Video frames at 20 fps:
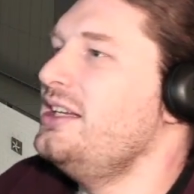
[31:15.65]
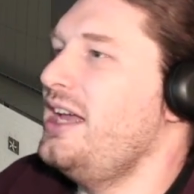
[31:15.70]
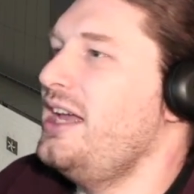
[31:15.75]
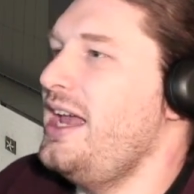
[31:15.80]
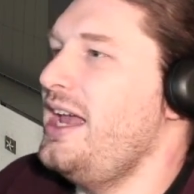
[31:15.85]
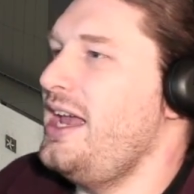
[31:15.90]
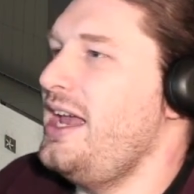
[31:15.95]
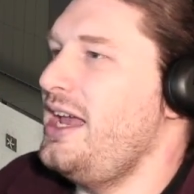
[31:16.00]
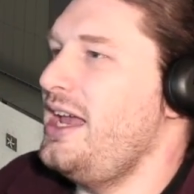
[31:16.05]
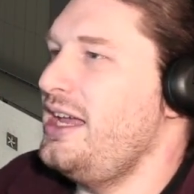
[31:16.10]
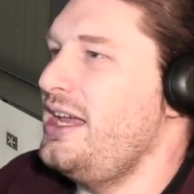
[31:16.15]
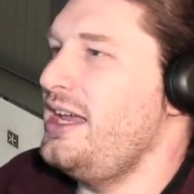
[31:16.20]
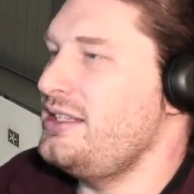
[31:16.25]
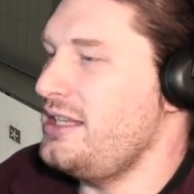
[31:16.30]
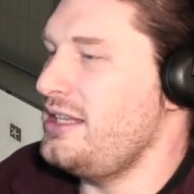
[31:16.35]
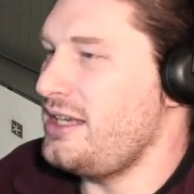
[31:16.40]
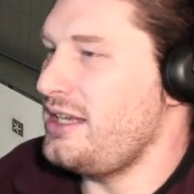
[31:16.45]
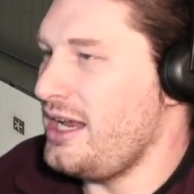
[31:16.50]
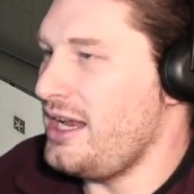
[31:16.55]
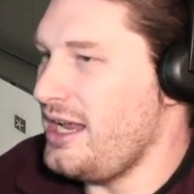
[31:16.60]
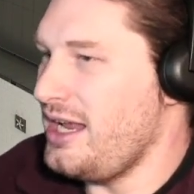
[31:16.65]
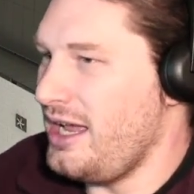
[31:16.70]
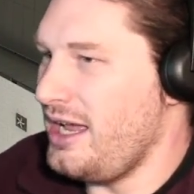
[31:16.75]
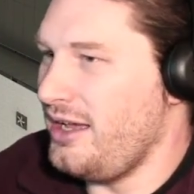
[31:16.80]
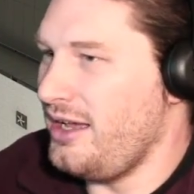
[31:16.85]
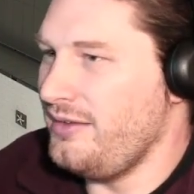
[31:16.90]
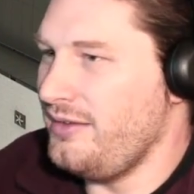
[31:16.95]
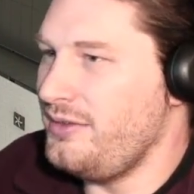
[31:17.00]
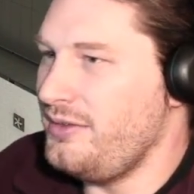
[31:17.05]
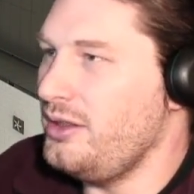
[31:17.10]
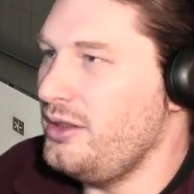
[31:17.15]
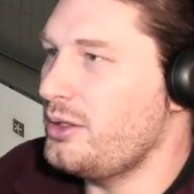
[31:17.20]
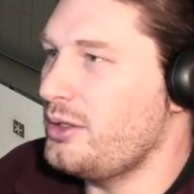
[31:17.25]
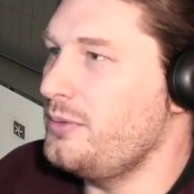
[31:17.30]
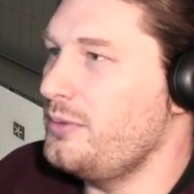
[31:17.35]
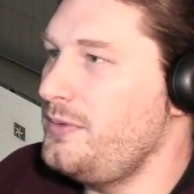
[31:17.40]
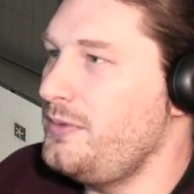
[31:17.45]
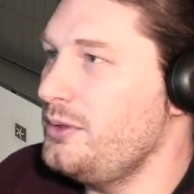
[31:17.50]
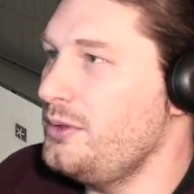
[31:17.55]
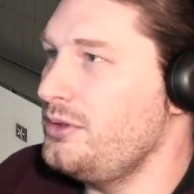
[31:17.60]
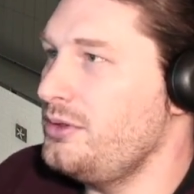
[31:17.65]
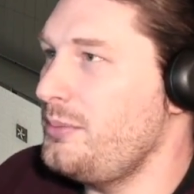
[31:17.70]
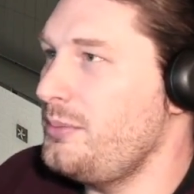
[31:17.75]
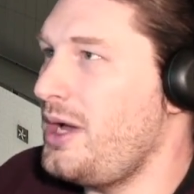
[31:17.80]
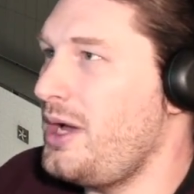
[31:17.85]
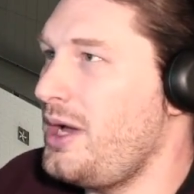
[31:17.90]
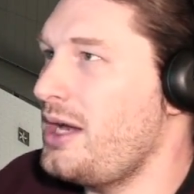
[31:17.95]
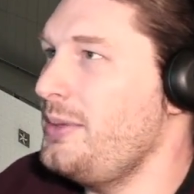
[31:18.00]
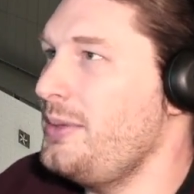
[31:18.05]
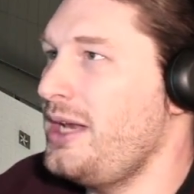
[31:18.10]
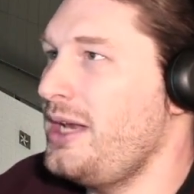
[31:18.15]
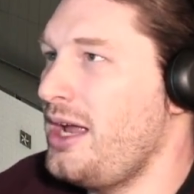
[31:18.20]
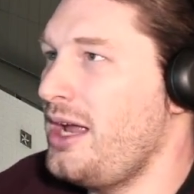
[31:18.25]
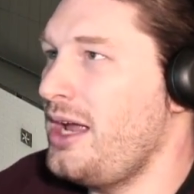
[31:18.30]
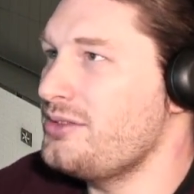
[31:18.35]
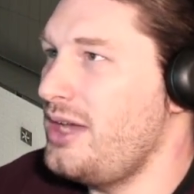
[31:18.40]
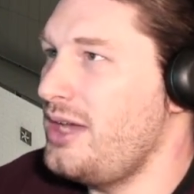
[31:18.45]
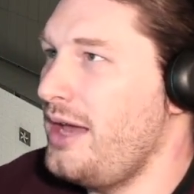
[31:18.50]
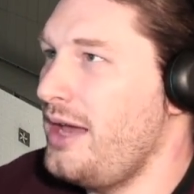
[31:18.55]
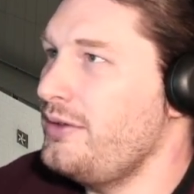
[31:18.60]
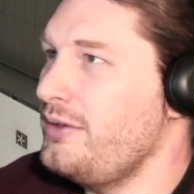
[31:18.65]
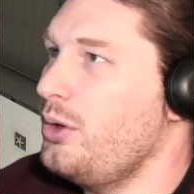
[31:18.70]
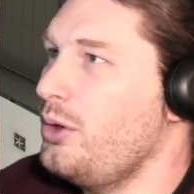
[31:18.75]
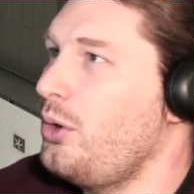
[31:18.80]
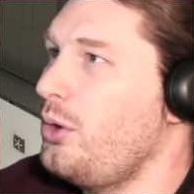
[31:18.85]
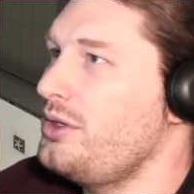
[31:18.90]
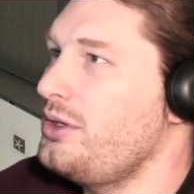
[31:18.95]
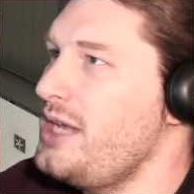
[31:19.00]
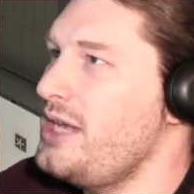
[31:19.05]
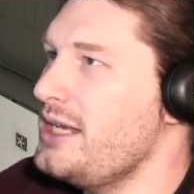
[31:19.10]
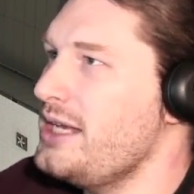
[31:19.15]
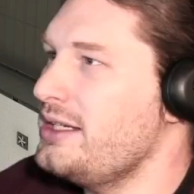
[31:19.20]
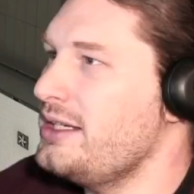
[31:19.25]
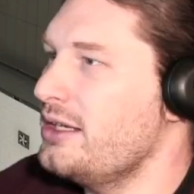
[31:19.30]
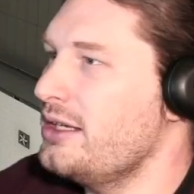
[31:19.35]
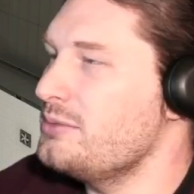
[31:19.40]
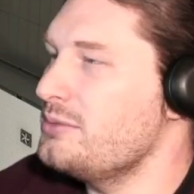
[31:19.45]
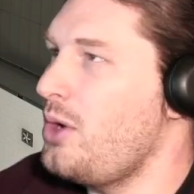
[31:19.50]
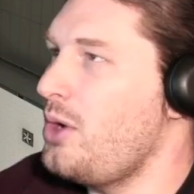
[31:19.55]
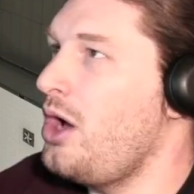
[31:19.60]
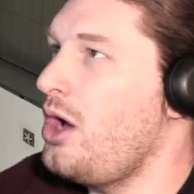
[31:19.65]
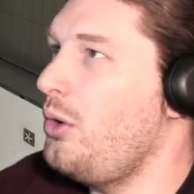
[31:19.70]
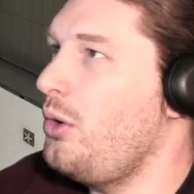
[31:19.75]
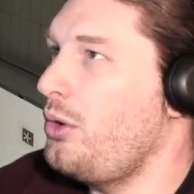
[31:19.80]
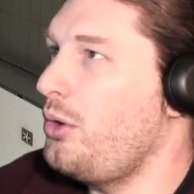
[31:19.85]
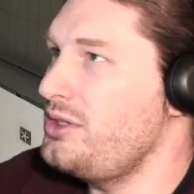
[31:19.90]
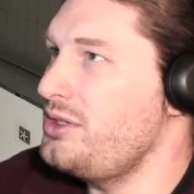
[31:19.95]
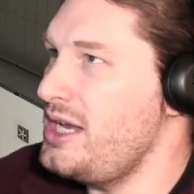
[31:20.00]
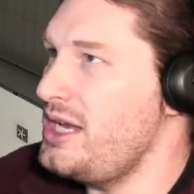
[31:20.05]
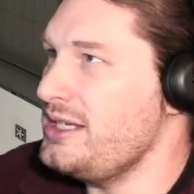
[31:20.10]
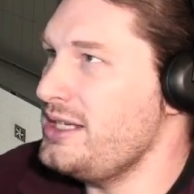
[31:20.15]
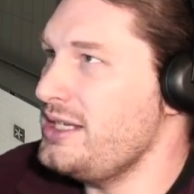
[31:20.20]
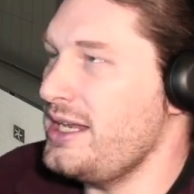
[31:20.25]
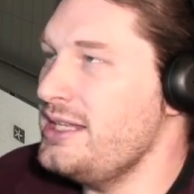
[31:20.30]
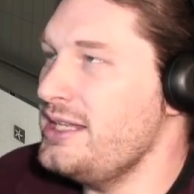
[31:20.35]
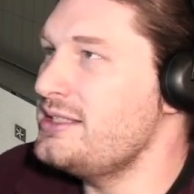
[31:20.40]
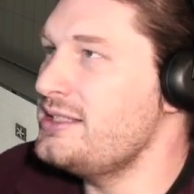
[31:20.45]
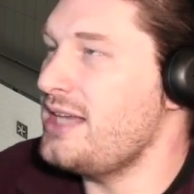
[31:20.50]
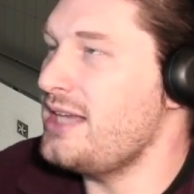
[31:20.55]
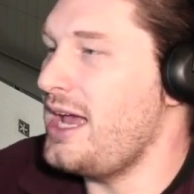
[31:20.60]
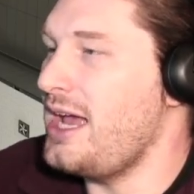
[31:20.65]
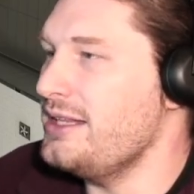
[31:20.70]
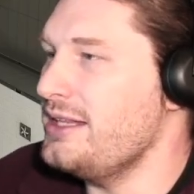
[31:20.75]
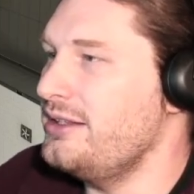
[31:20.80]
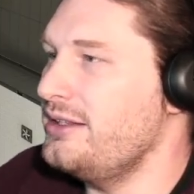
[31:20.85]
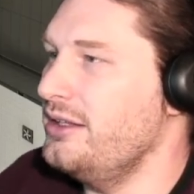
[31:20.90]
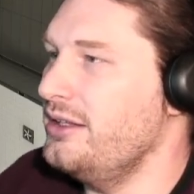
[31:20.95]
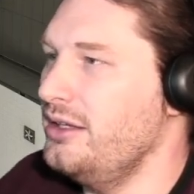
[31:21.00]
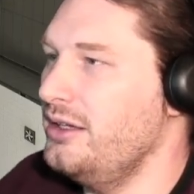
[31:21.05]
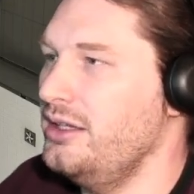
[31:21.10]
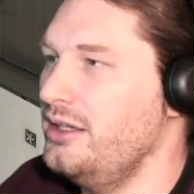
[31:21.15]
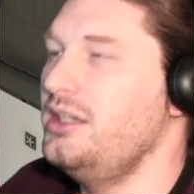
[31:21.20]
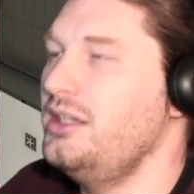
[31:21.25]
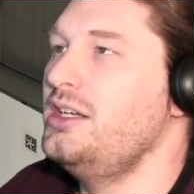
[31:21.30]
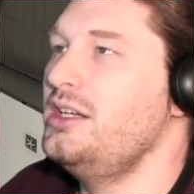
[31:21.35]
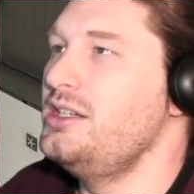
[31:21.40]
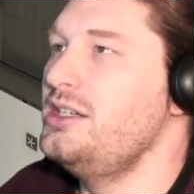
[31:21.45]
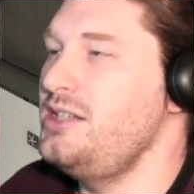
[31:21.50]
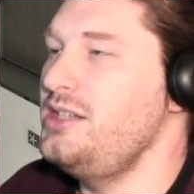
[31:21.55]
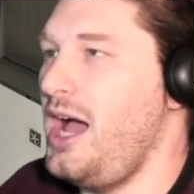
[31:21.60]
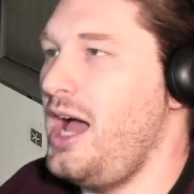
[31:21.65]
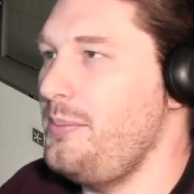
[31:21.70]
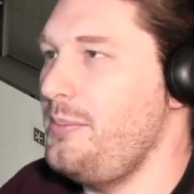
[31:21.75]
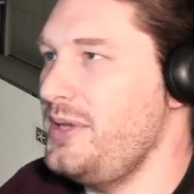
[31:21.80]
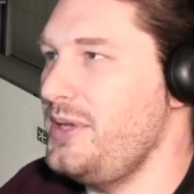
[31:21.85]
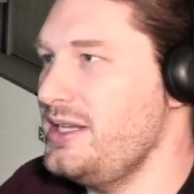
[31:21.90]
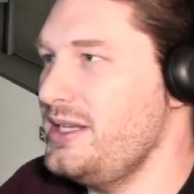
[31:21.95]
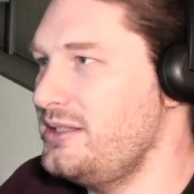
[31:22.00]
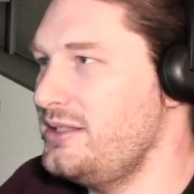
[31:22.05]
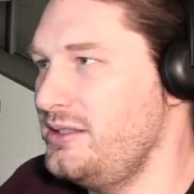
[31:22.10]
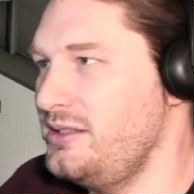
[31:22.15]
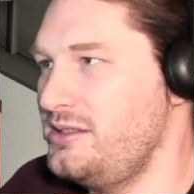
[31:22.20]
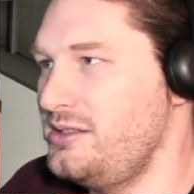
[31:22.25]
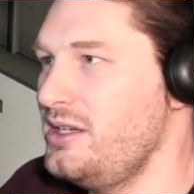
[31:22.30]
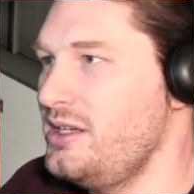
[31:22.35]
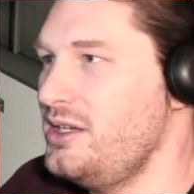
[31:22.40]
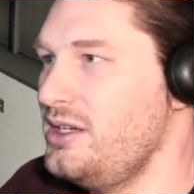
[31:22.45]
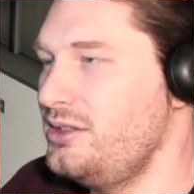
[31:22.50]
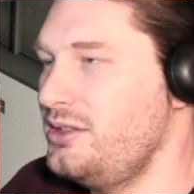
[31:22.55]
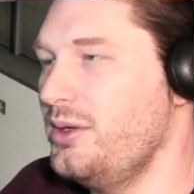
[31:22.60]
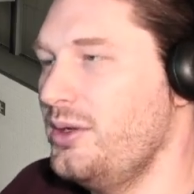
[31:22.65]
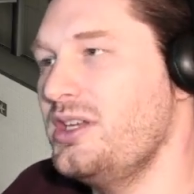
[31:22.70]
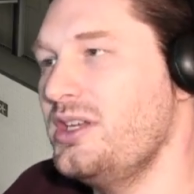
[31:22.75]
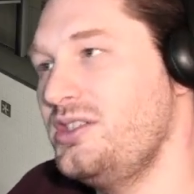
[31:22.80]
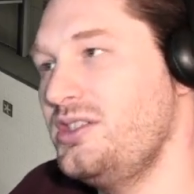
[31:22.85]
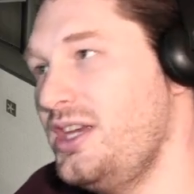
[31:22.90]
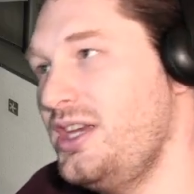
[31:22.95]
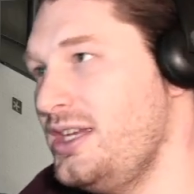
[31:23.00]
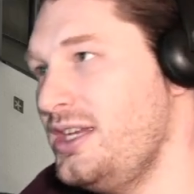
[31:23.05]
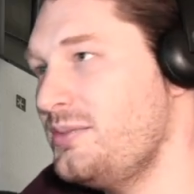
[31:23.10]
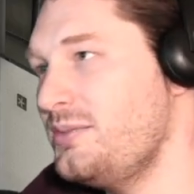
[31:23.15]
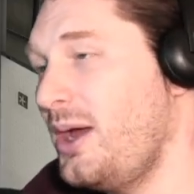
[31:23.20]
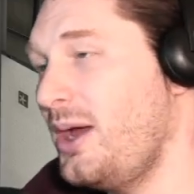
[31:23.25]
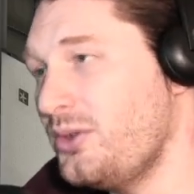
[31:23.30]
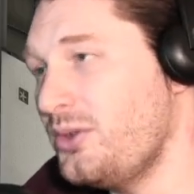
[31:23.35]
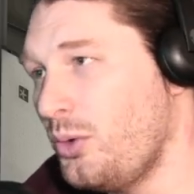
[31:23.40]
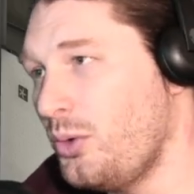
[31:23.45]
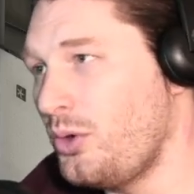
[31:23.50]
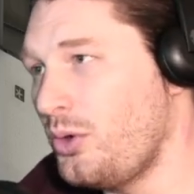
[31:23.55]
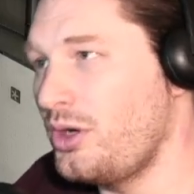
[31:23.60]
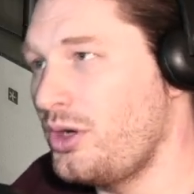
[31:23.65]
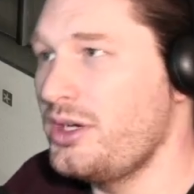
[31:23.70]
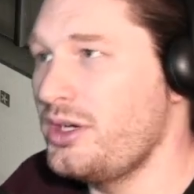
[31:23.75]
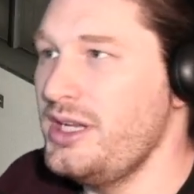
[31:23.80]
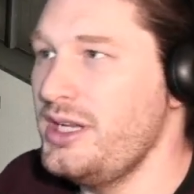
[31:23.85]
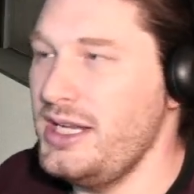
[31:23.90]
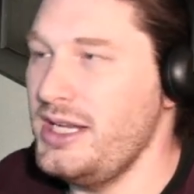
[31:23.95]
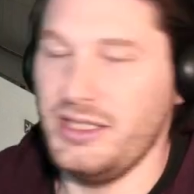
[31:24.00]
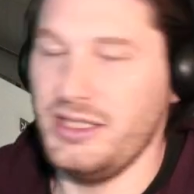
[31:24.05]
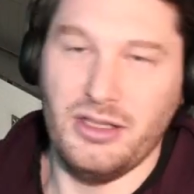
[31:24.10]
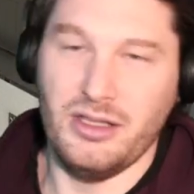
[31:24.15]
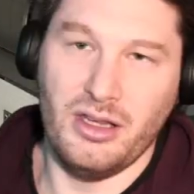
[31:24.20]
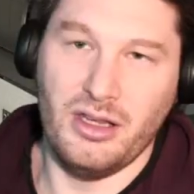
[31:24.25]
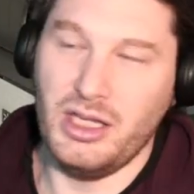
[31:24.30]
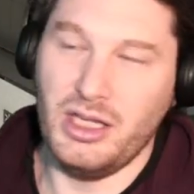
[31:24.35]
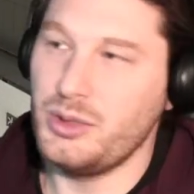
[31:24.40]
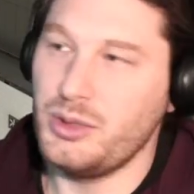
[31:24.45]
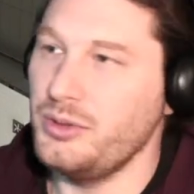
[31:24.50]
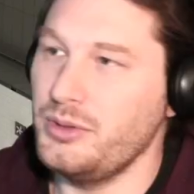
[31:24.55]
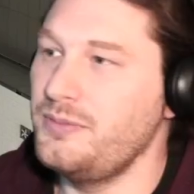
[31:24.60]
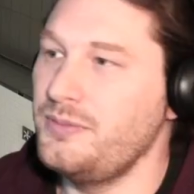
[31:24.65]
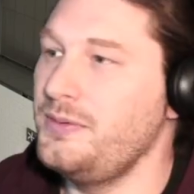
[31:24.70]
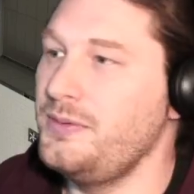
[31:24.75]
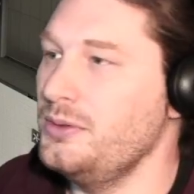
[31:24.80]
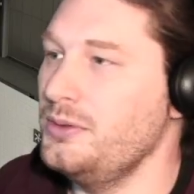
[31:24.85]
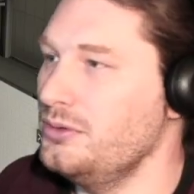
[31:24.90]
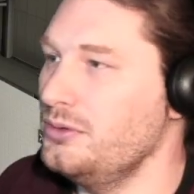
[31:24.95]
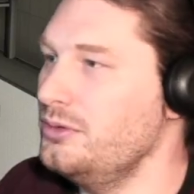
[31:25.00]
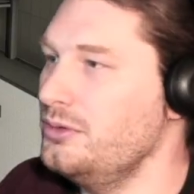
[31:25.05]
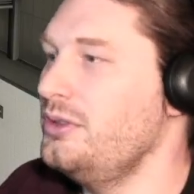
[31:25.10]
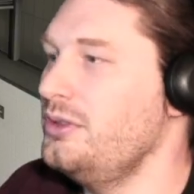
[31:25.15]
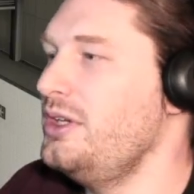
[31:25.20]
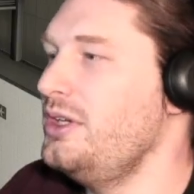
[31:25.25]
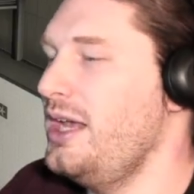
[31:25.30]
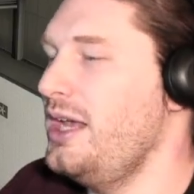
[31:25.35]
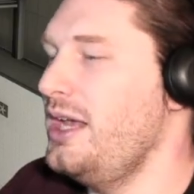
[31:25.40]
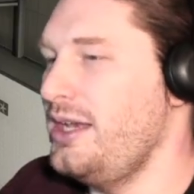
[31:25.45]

And then I have the liquid fuel in the bottom, and I also have an ore tank, a small ore tank inside the top pieces, so I can change my ore into the liquid fuel and